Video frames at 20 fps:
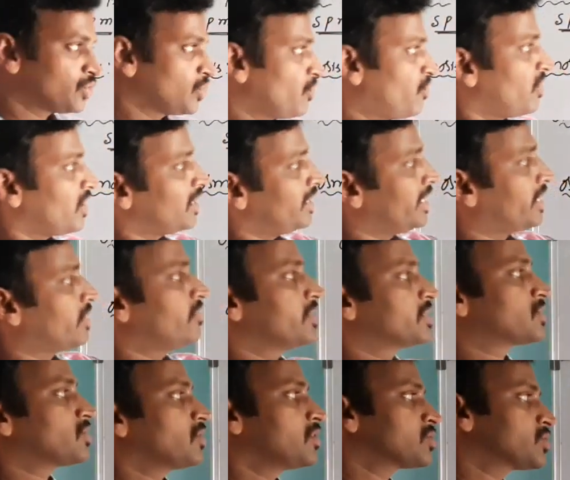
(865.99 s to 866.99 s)
So for
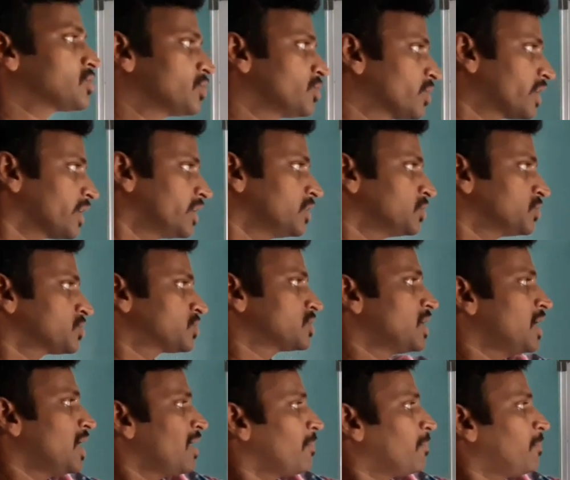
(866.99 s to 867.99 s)
liquids also you can
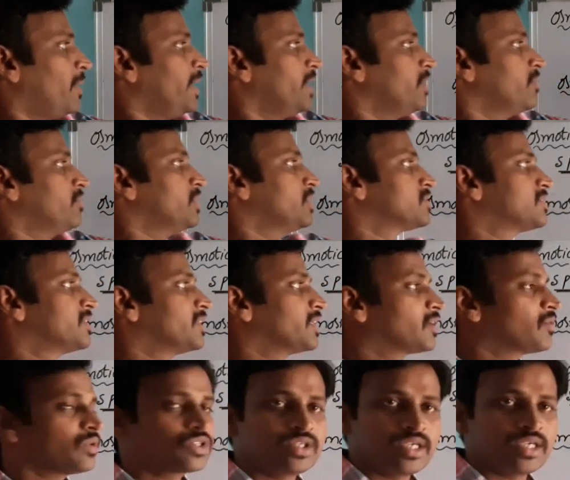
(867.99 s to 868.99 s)
use pi V is
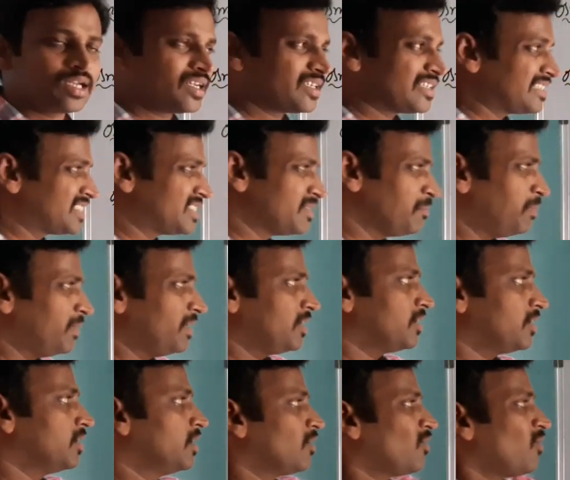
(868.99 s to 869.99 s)
equals to nRT.
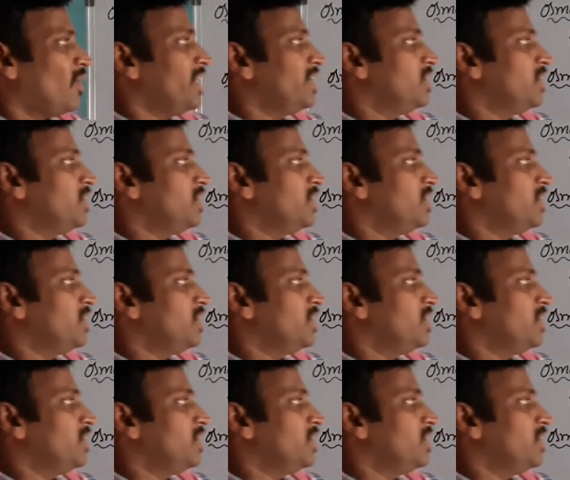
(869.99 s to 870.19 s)
Simple.